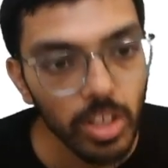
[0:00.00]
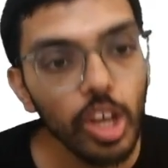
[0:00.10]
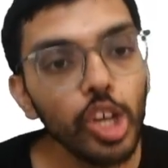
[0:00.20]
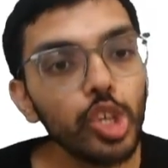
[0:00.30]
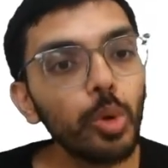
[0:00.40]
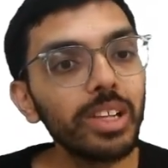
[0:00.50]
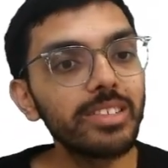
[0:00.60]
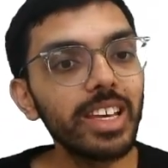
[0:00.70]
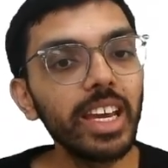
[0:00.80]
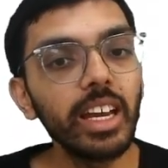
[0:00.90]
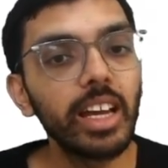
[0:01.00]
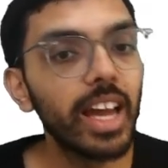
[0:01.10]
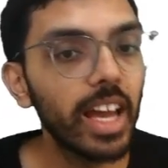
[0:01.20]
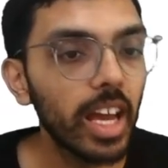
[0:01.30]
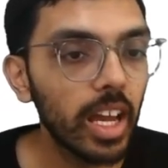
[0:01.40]
You will see
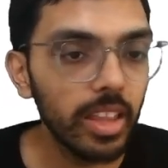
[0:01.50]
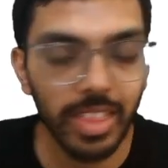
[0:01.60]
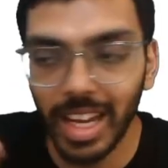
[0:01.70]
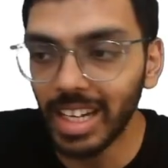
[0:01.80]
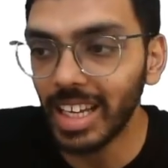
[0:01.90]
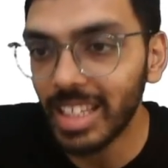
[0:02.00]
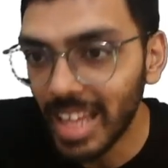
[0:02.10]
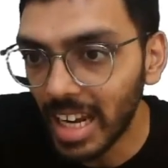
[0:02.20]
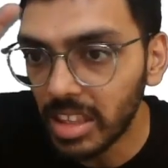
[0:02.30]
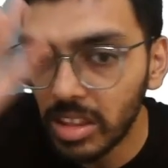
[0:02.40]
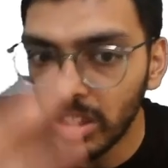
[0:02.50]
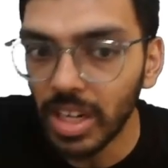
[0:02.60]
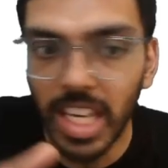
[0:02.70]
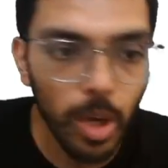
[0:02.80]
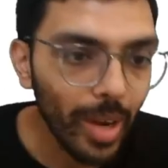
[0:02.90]
that there are 3
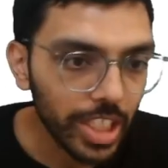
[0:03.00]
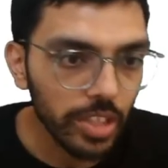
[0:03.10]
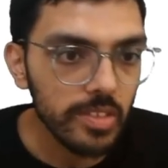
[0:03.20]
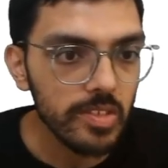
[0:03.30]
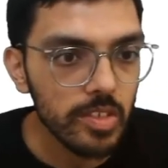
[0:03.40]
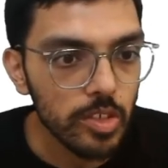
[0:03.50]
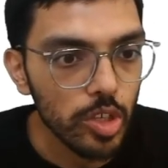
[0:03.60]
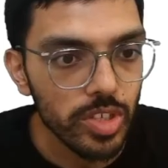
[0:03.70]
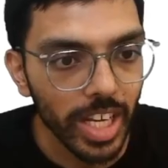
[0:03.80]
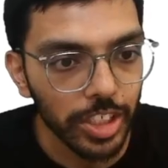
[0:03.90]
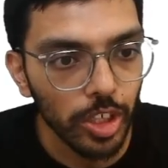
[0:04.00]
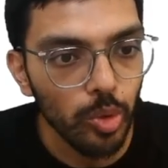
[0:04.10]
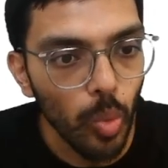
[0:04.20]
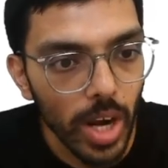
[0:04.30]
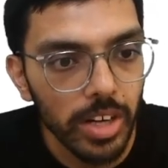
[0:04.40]
questions. So section
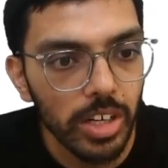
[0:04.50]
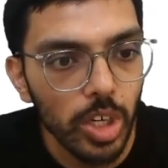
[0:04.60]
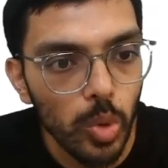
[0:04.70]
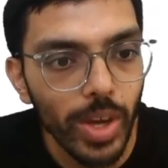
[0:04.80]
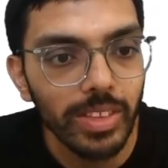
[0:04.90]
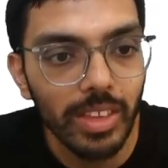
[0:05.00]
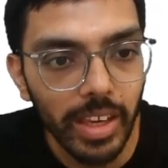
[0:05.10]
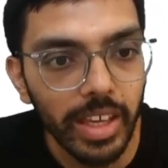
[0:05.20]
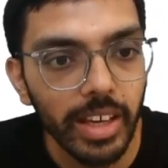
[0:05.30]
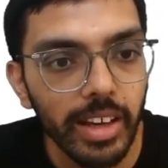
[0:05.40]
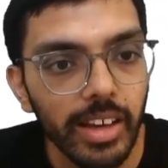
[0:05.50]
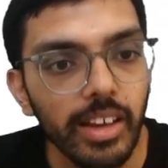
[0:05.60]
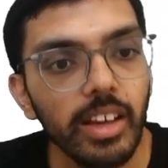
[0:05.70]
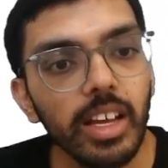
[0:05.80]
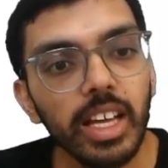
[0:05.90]
1, 2 and 3.
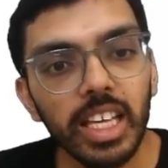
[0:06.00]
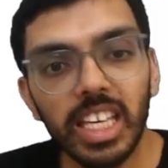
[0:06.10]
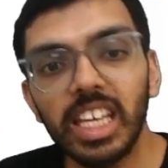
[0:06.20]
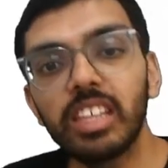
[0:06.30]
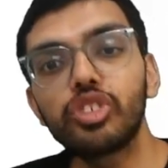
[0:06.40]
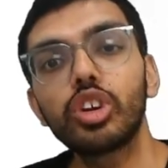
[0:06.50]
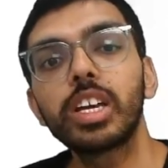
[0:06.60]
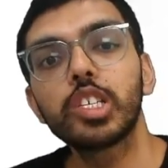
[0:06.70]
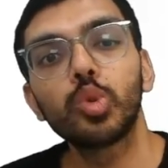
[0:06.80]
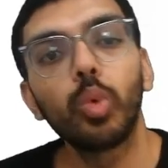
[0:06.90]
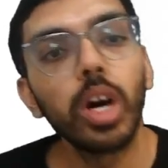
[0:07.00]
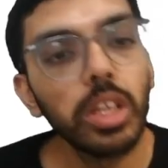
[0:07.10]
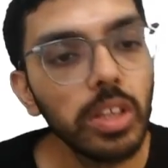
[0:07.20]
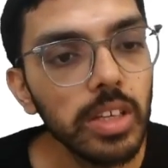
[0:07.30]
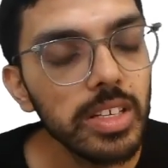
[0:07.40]
Each is
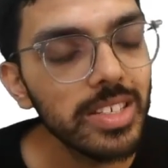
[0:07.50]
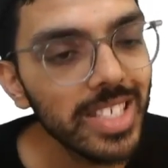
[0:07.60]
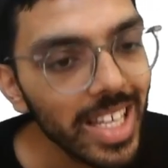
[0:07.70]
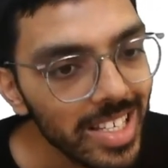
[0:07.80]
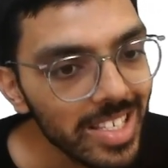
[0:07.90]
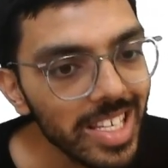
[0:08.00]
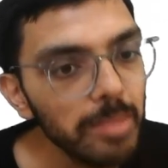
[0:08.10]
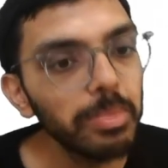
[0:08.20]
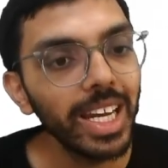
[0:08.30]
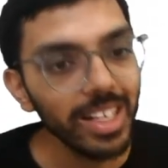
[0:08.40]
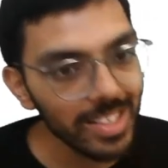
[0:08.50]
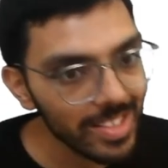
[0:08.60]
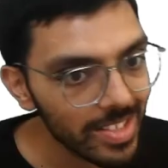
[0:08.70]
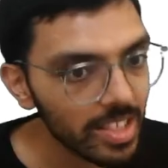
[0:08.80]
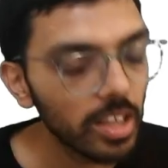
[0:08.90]
worth 60
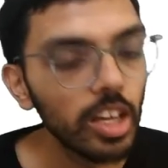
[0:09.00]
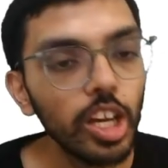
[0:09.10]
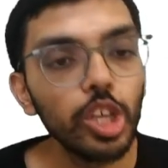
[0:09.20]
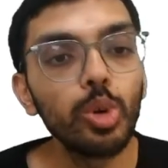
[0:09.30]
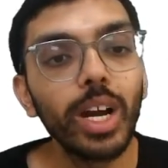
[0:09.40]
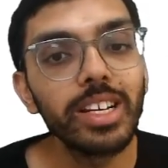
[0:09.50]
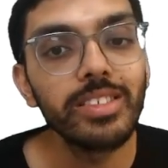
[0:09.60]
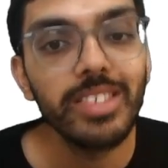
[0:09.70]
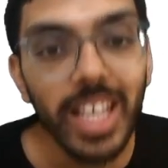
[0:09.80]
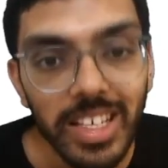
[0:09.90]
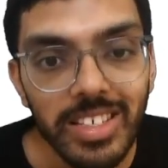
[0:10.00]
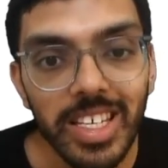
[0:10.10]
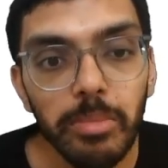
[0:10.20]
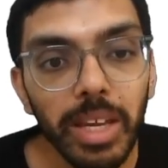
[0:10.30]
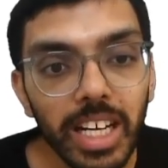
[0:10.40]
minutes. You get 60
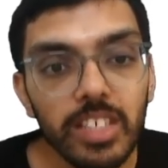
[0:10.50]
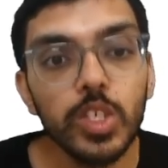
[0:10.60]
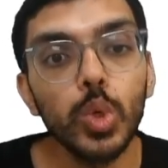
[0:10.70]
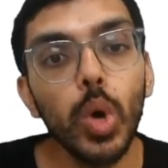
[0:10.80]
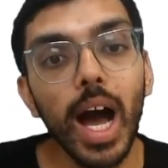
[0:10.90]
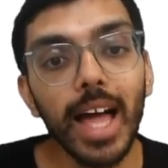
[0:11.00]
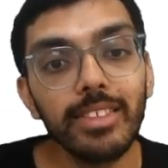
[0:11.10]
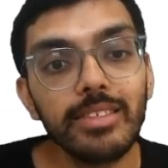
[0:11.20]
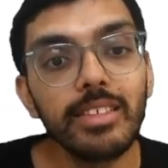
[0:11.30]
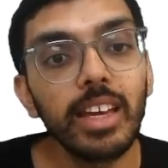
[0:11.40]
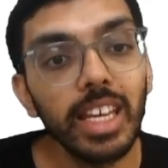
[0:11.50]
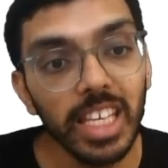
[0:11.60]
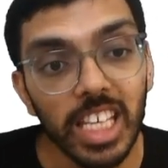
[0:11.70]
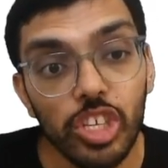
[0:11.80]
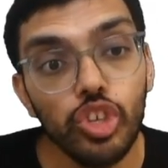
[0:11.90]
minutes to answer
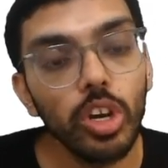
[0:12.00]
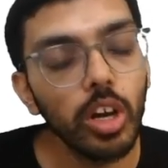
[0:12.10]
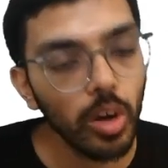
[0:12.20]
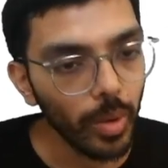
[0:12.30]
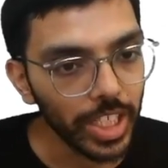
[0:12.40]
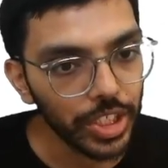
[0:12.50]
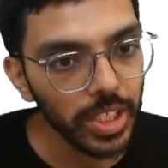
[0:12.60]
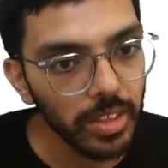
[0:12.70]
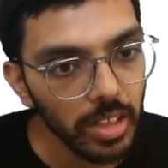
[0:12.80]
each question.